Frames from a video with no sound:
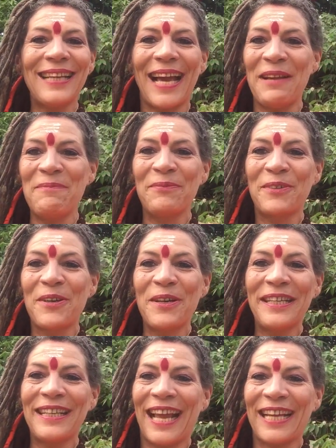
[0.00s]
I'm
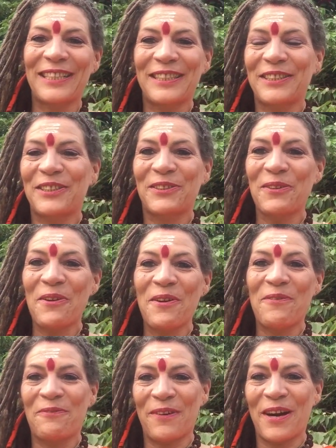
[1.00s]
going like
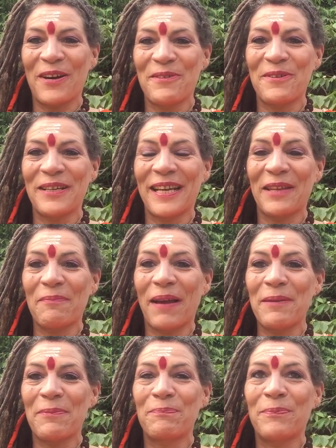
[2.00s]
so far away and
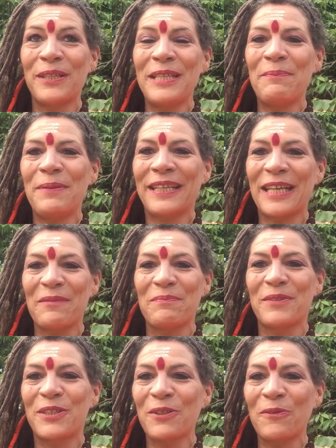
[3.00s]
my body
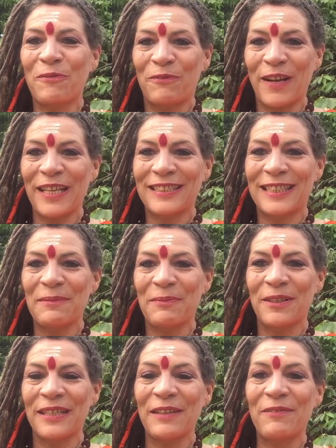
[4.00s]
became so
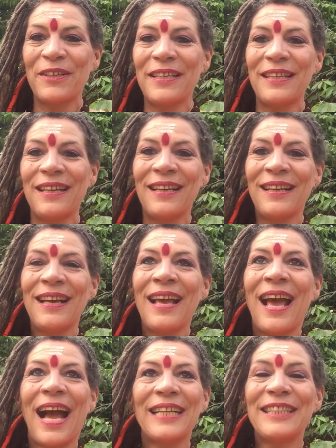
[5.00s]
flexible. Even
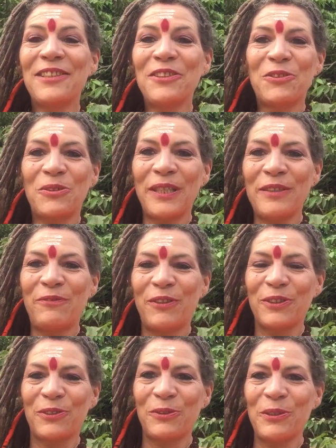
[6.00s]
I didn't train
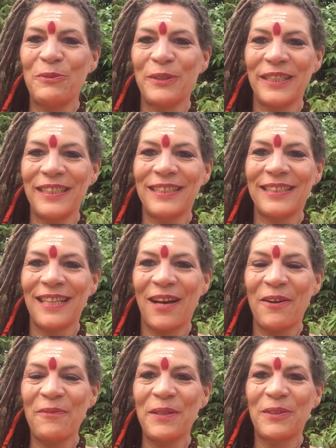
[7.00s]
for 3 weeks
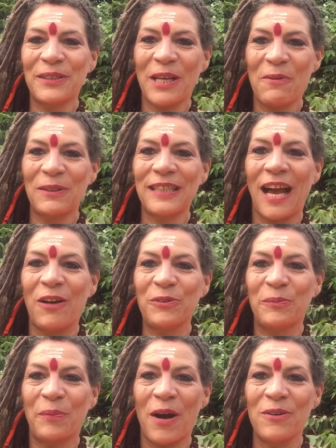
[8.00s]
now because I was
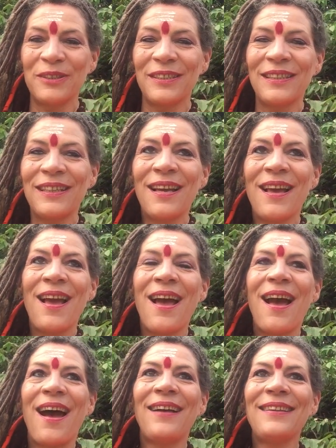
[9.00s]
outbound,
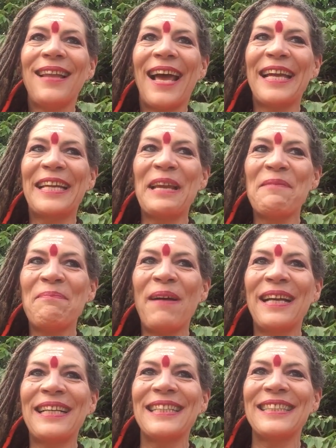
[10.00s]
and I came
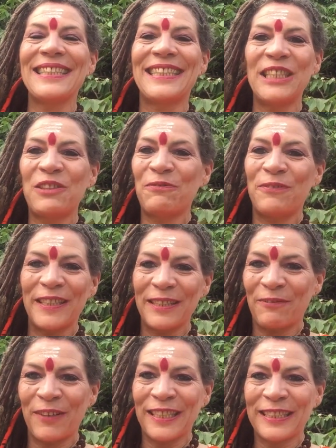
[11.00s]
back this
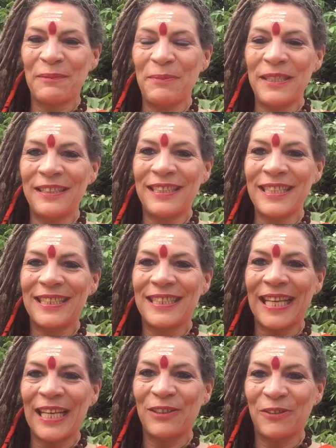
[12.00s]
flexibility
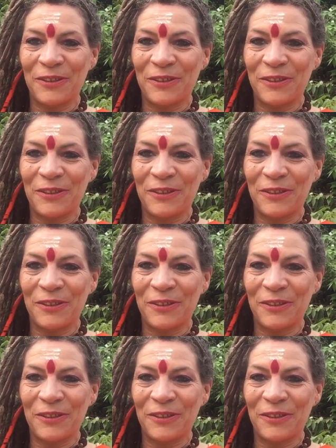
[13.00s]
state